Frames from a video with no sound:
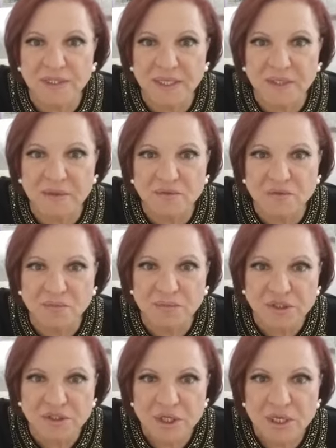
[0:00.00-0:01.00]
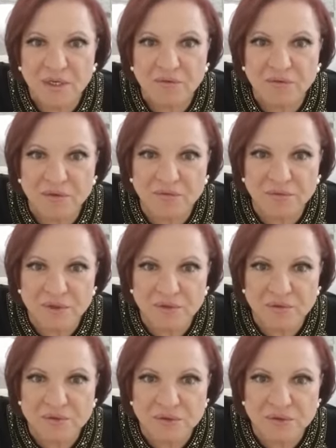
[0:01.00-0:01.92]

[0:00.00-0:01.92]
Thank you so much for your videos.